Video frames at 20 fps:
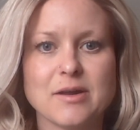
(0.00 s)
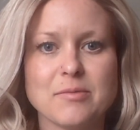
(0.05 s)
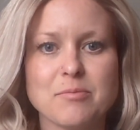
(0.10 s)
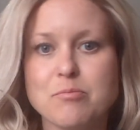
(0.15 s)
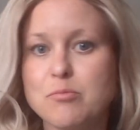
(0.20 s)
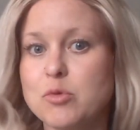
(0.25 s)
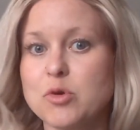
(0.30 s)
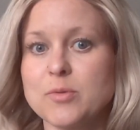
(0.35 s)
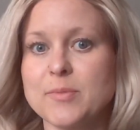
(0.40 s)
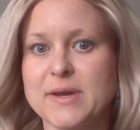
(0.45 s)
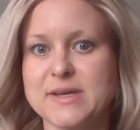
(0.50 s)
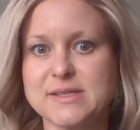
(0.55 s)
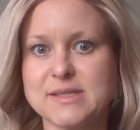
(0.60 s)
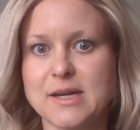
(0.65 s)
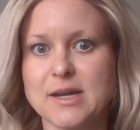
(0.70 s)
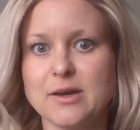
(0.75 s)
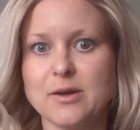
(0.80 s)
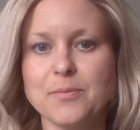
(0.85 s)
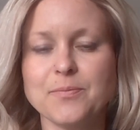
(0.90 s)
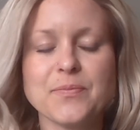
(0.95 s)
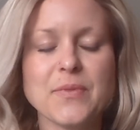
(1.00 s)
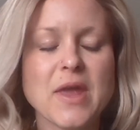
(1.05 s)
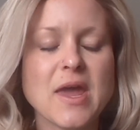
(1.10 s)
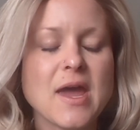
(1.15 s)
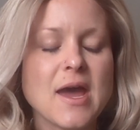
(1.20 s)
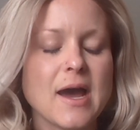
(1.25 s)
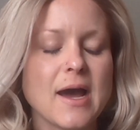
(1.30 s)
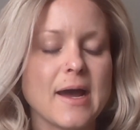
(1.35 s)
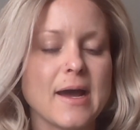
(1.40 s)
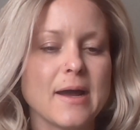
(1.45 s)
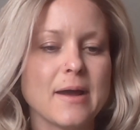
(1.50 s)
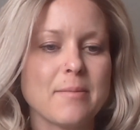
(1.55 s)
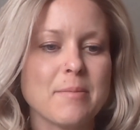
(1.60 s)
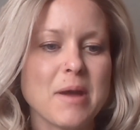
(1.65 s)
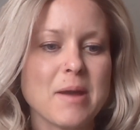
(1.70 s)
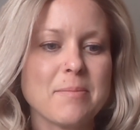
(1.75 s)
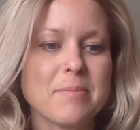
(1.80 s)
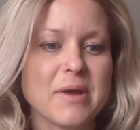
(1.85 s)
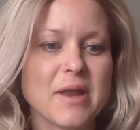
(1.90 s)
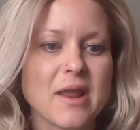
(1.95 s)
more my style.
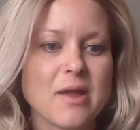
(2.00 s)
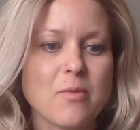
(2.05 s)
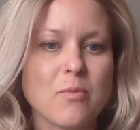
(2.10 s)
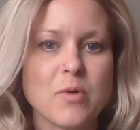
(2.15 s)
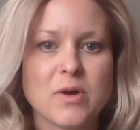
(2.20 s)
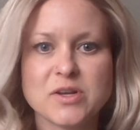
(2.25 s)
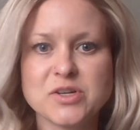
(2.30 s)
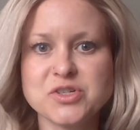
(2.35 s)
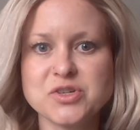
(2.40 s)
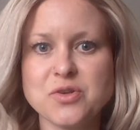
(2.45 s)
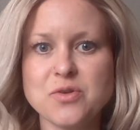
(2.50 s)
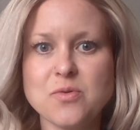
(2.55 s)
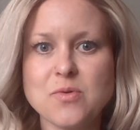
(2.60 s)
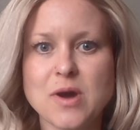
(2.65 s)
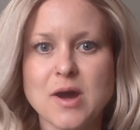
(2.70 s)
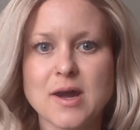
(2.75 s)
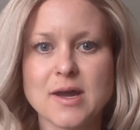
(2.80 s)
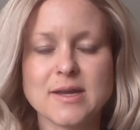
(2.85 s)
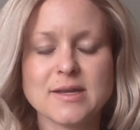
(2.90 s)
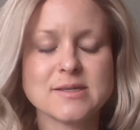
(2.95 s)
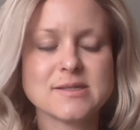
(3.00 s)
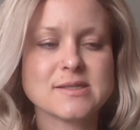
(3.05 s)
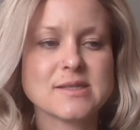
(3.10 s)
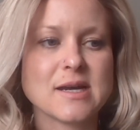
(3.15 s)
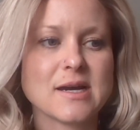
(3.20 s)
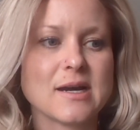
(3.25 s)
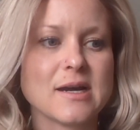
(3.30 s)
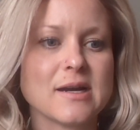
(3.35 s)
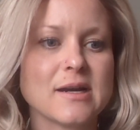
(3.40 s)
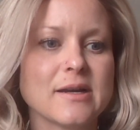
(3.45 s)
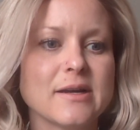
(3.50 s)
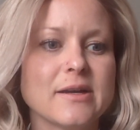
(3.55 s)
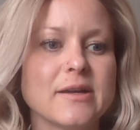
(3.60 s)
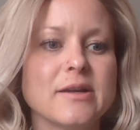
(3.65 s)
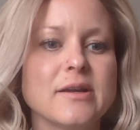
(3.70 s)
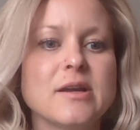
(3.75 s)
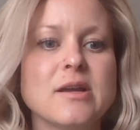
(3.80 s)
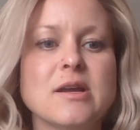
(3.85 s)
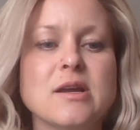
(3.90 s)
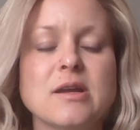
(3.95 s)
But I want to show you guys
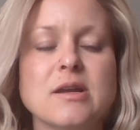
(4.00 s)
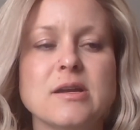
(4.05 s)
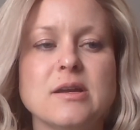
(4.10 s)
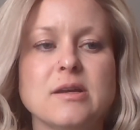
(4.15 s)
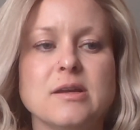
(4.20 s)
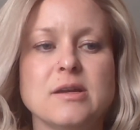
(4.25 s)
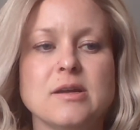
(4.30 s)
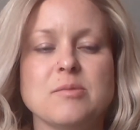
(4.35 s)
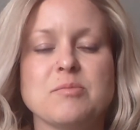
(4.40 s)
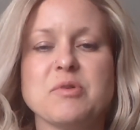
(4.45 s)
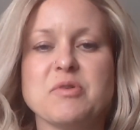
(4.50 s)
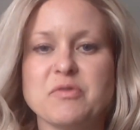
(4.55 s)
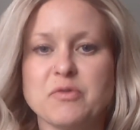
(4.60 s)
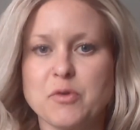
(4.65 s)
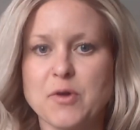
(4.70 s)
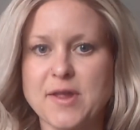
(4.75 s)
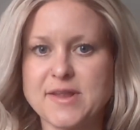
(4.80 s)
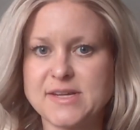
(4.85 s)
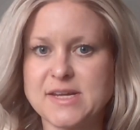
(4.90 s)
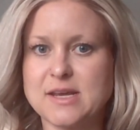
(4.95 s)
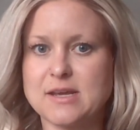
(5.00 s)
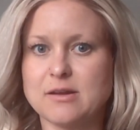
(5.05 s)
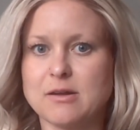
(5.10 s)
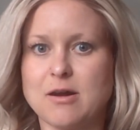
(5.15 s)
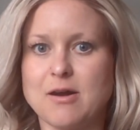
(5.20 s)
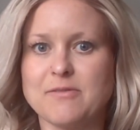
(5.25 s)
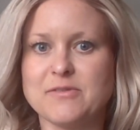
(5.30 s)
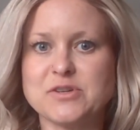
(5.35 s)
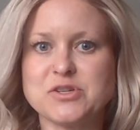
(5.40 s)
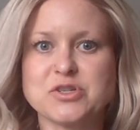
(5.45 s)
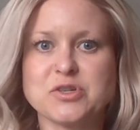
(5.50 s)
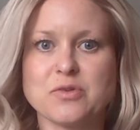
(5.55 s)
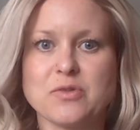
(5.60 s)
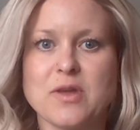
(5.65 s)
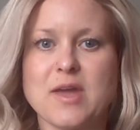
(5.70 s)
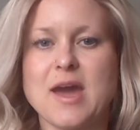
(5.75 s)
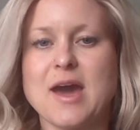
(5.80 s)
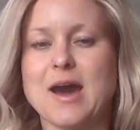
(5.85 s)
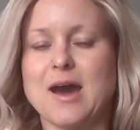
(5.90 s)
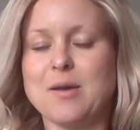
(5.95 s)
before I take it off and show the
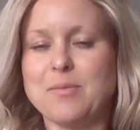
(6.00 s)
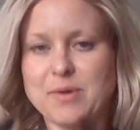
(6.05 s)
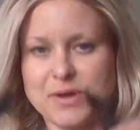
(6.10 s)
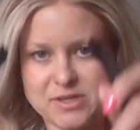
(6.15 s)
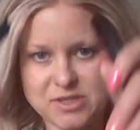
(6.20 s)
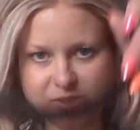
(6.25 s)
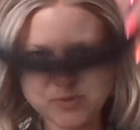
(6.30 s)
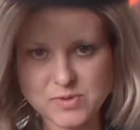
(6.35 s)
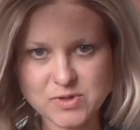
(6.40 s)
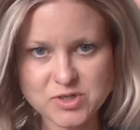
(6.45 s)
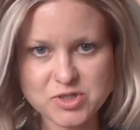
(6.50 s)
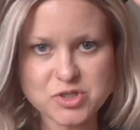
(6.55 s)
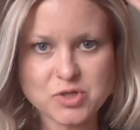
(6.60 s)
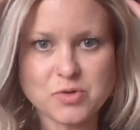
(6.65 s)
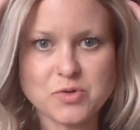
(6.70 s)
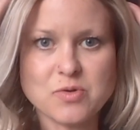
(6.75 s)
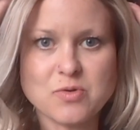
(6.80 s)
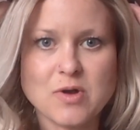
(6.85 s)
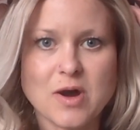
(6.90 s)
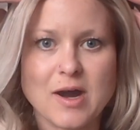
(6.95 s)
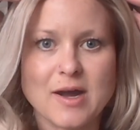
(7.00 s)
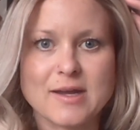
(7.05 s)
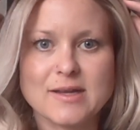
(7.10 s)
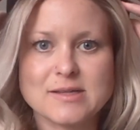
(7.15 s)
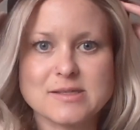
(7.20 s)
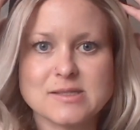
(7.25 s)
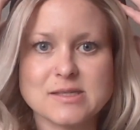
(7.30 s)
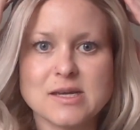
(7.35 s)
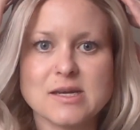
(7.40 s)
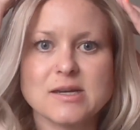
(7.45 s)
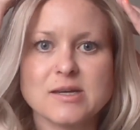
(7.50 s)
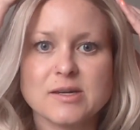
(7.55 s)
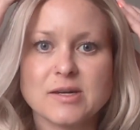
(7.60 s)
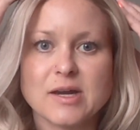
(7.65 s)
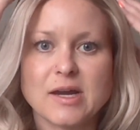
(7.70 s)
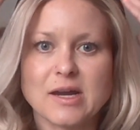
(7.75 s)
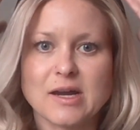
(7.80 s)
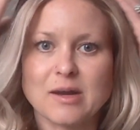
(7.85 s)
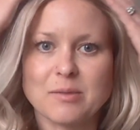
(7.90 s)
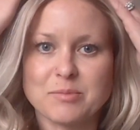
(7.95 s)
cap. I just want to show you guys
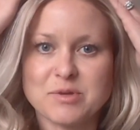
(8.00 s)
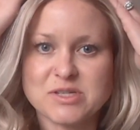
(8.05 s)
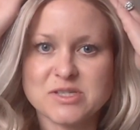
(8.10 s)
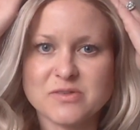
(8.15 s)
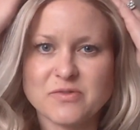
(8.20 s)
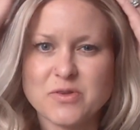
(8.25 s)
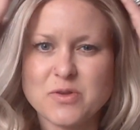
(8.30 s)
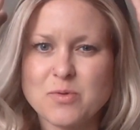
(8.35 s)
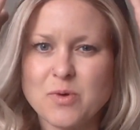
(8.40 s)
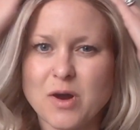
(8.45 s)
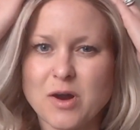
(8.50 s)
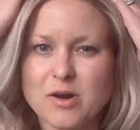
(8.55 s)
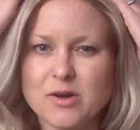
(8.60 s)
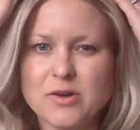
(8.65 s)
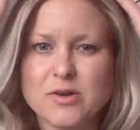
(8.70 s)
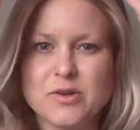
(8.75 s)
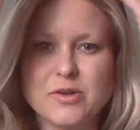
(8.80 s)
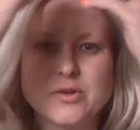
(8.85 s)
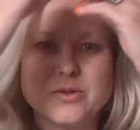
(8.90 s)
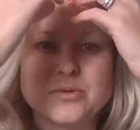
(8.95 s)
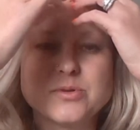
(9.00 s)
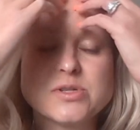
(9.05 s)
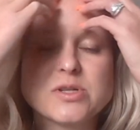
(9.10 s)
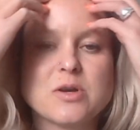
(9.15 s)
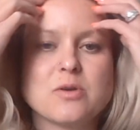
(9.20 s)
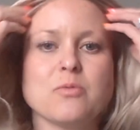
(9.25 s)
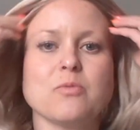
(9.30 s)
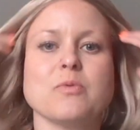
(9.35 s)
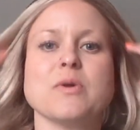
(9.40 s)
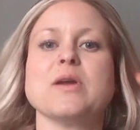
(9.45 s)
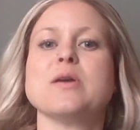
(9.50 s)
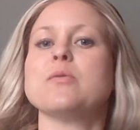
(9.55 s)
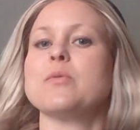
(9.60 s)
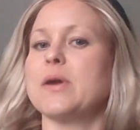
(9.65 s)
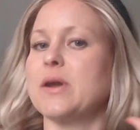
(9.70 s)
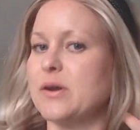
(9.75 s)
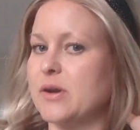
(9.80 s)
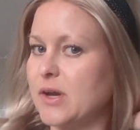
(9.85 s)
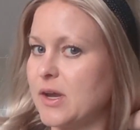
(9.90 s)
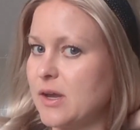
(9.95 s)
because if you are new to wig
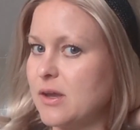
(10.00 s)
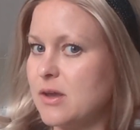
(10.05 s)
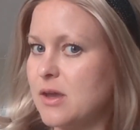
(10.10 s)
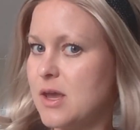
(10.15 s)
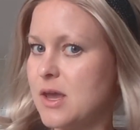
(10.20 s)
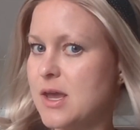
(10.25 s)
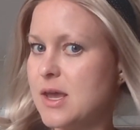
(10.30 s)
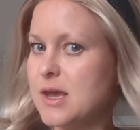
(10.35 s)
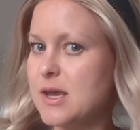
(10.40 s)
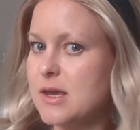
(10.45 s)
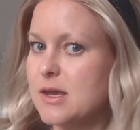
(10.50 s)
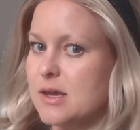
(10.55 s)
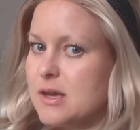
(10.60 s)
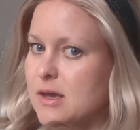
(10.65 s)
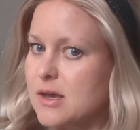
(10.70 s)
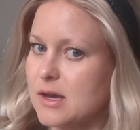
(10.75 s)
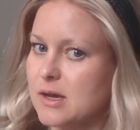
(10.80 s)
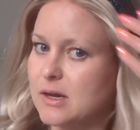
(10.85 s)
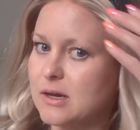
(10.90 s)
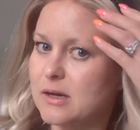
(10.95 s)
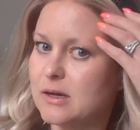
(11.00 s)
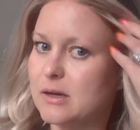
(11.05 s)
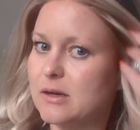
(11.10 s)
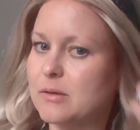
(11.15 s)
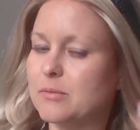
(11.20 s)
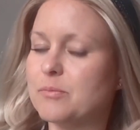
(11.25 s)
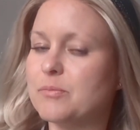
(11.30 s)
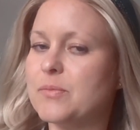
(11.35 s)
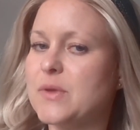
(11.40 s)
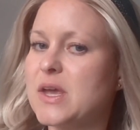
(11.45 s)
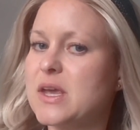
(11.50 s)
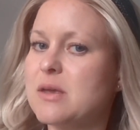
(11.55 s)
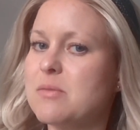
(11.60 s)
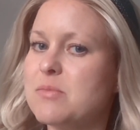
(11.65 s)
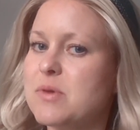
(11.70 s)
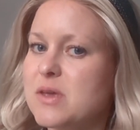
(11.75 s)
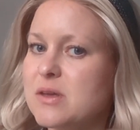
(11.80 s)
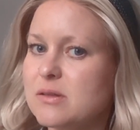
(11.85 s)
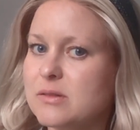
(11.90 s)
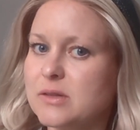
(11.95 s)
wearing, it can
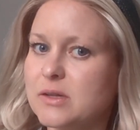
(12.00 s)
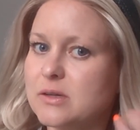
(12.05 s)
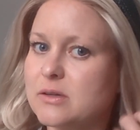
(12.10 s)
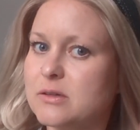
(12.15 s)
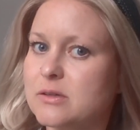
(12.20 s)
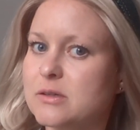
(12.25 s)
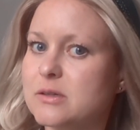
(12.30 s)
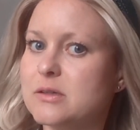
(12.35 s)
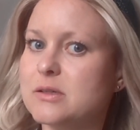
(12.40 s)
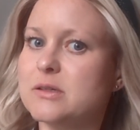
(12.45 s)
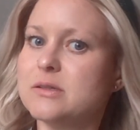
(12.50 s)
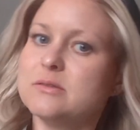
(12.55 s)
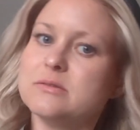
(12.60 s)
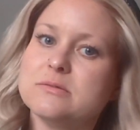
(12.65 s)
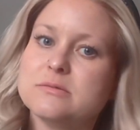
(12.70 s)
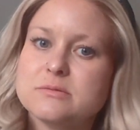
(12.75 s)
be a little,